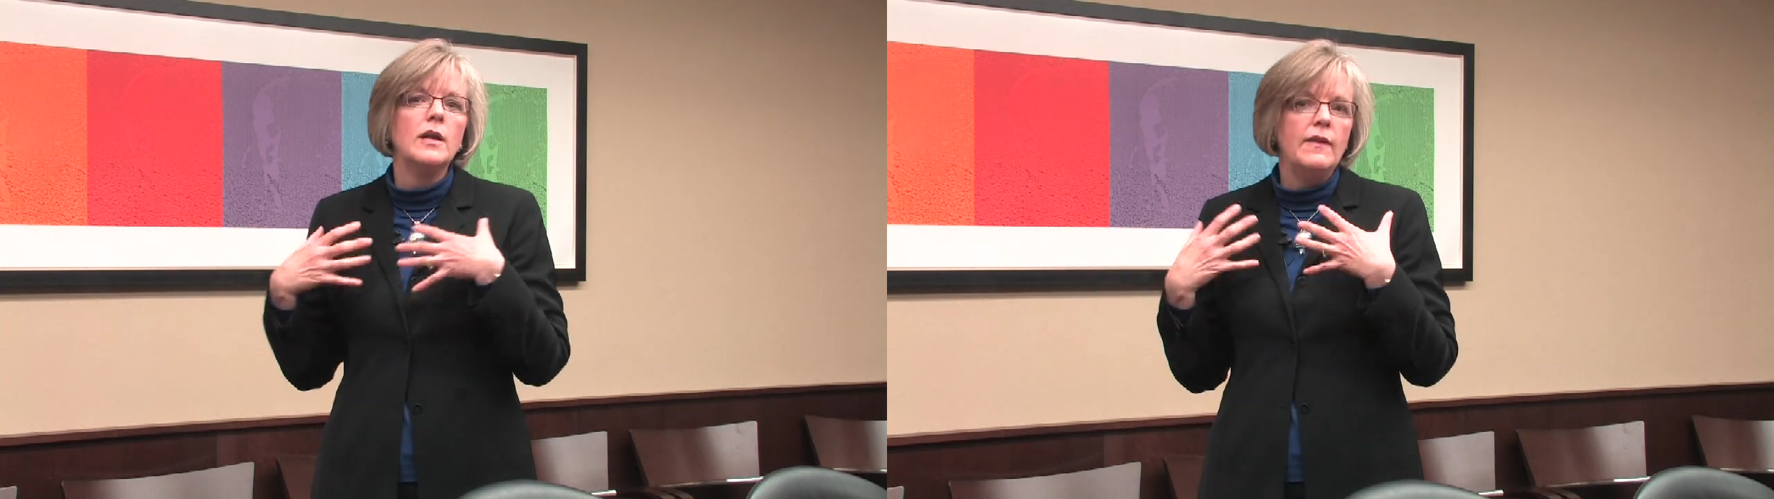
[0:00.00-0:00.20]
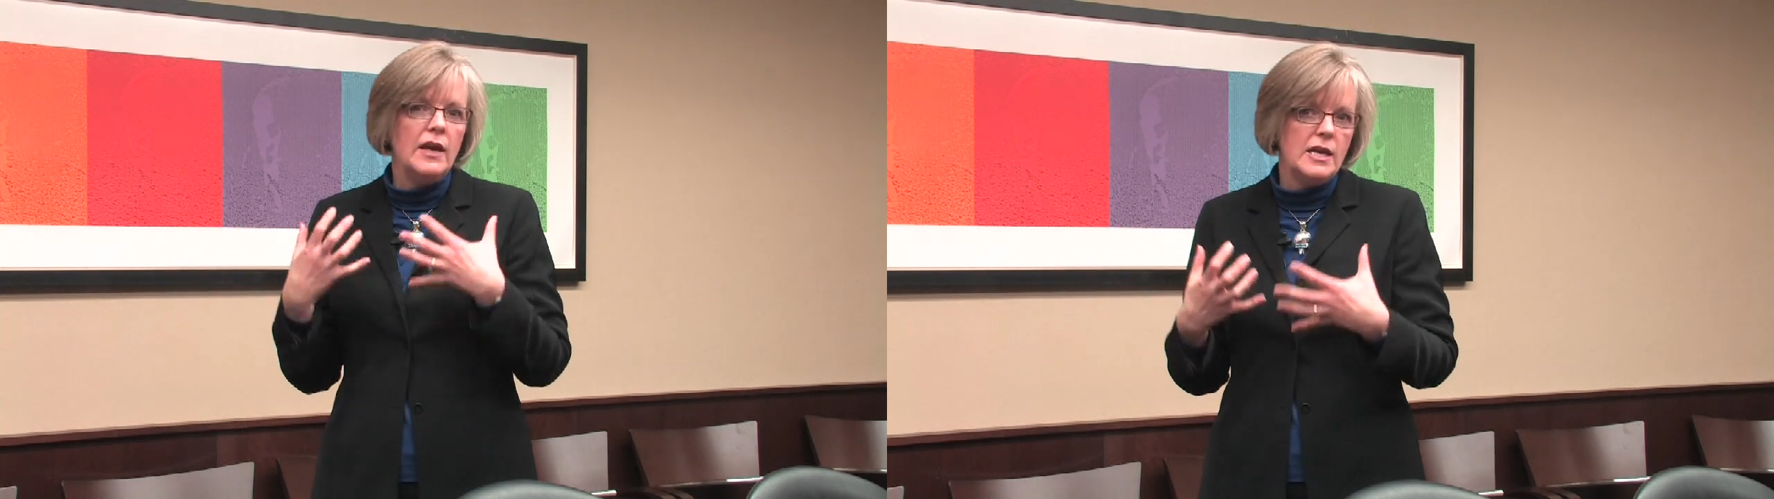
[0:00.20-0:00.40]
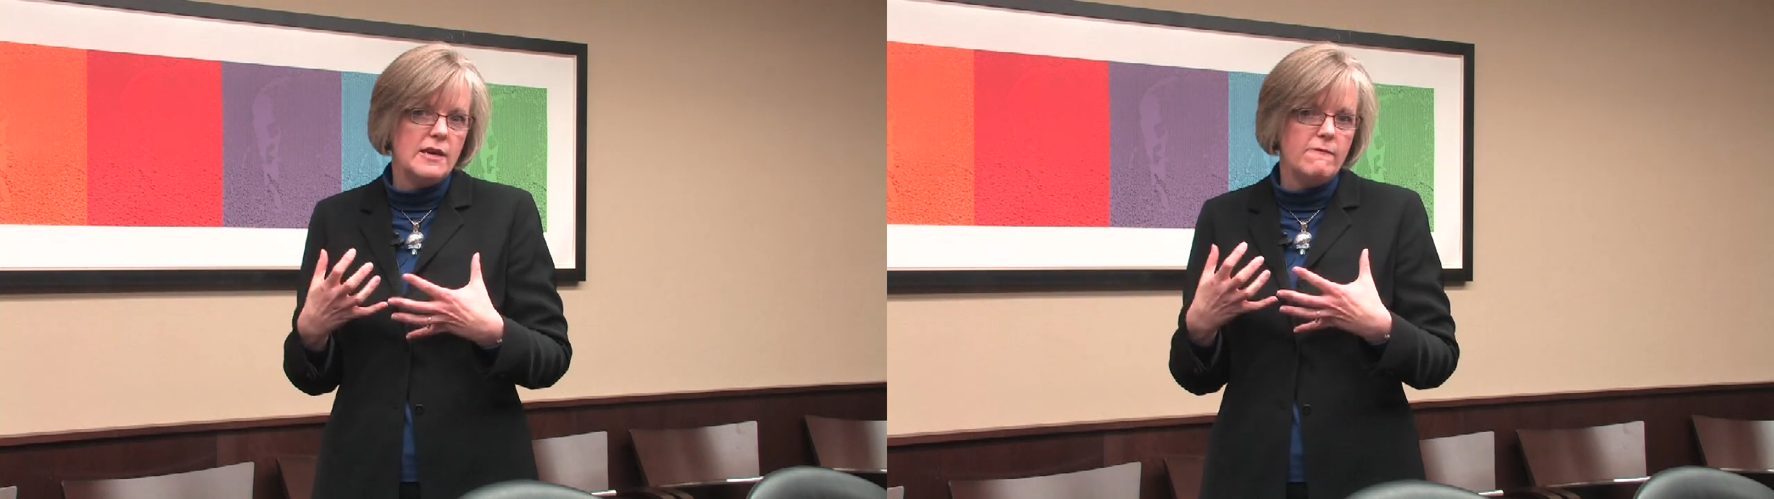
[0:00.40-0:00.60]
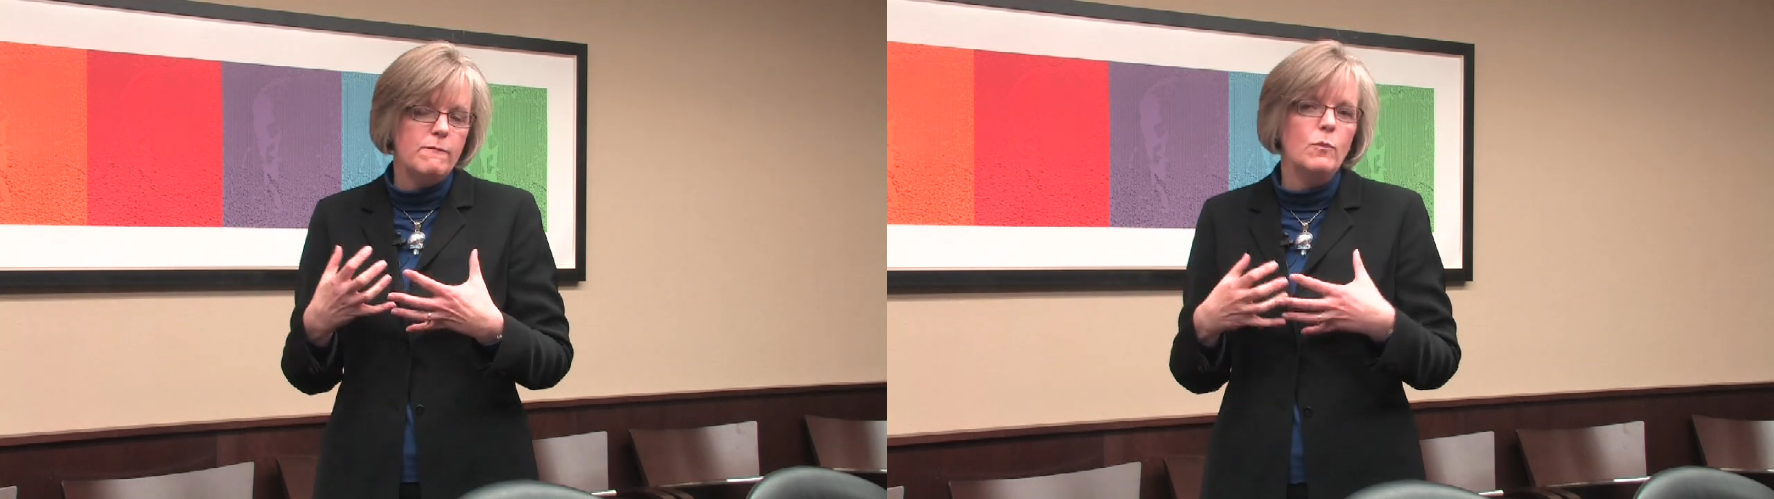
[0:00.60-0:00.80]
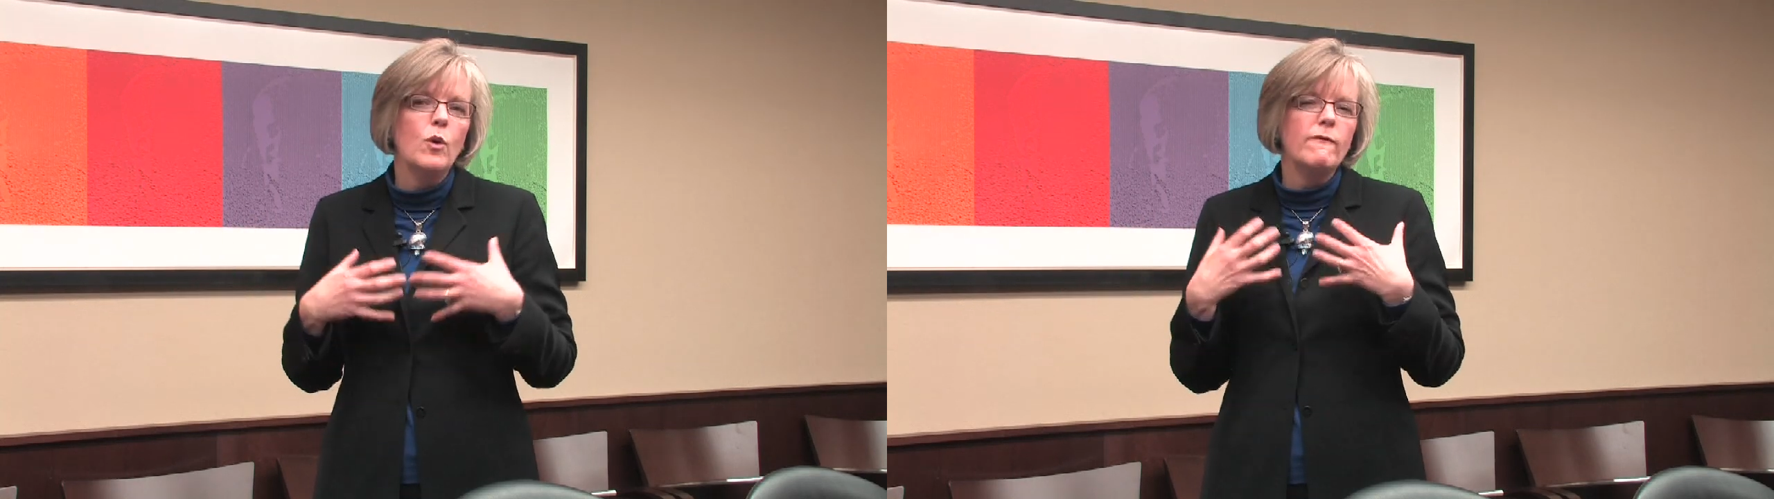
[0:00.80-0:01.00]
and they get
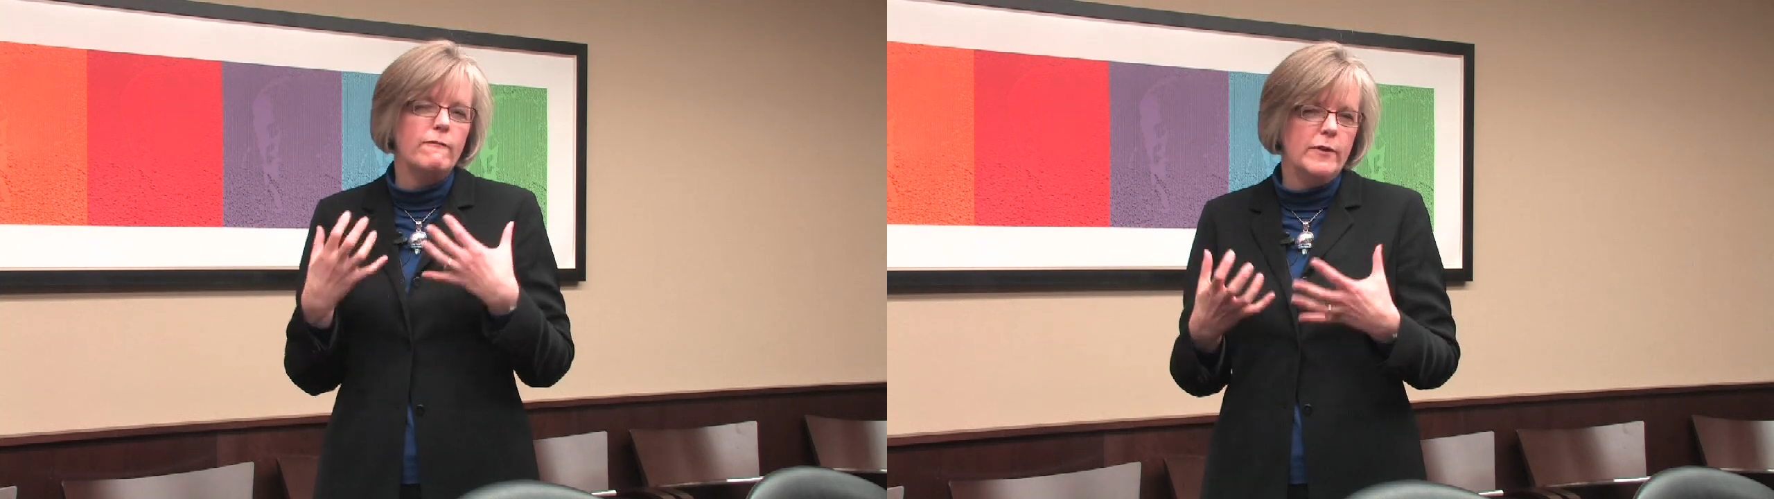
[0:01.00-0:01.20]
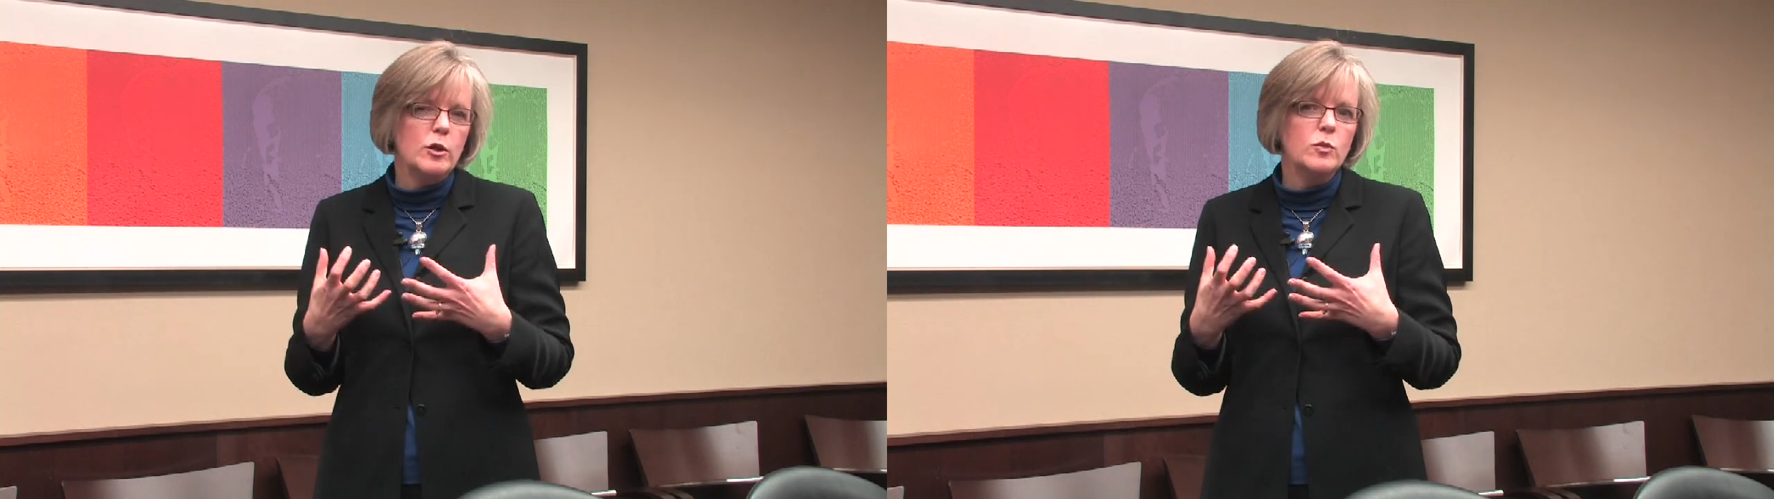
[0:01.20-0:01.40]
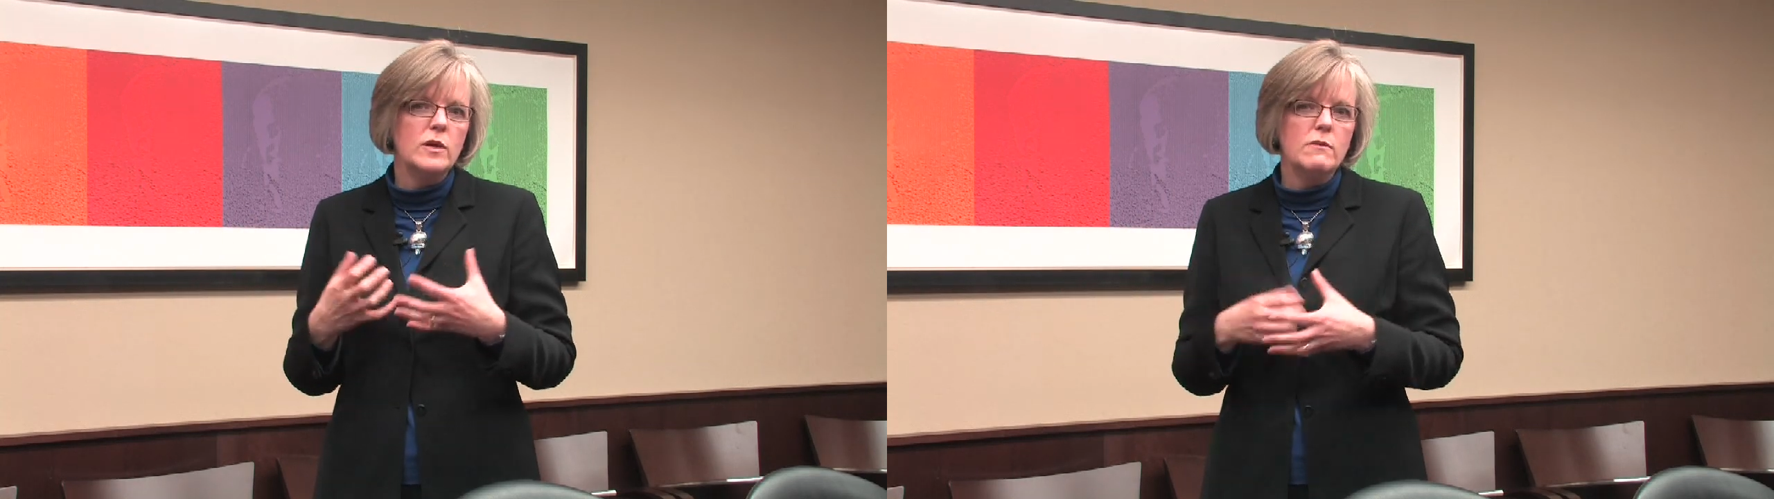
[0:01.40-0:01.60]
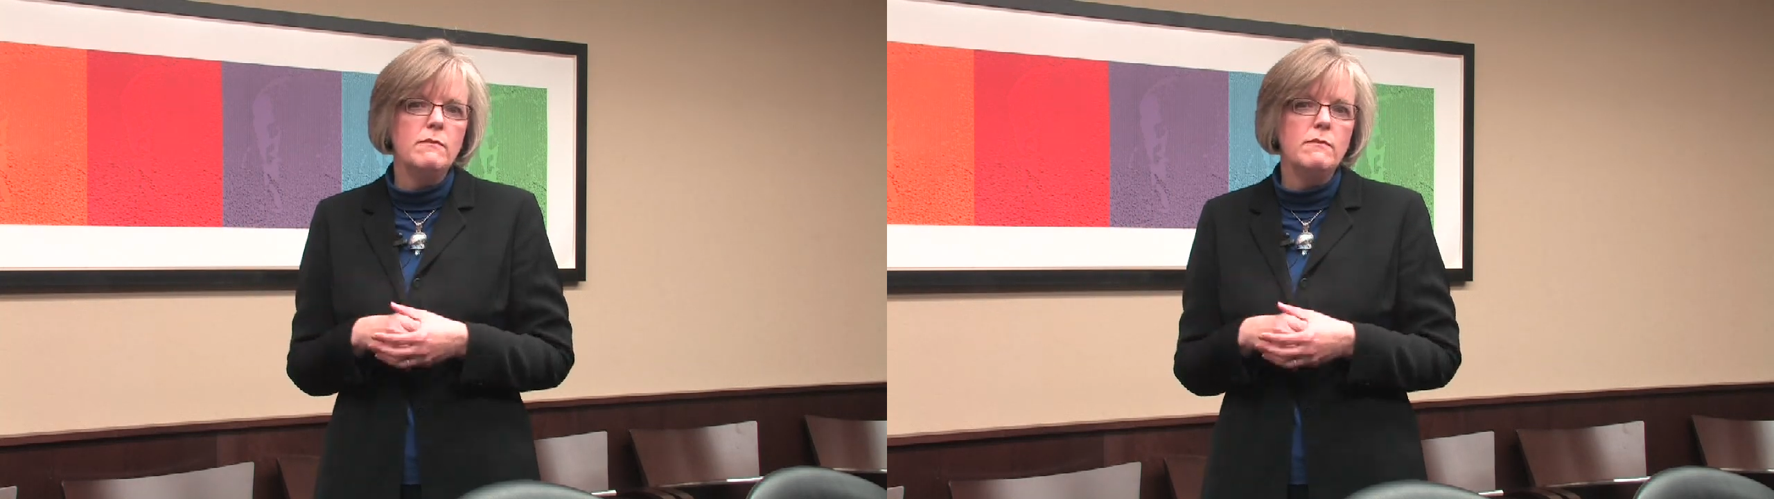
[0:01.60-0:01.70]
more filled with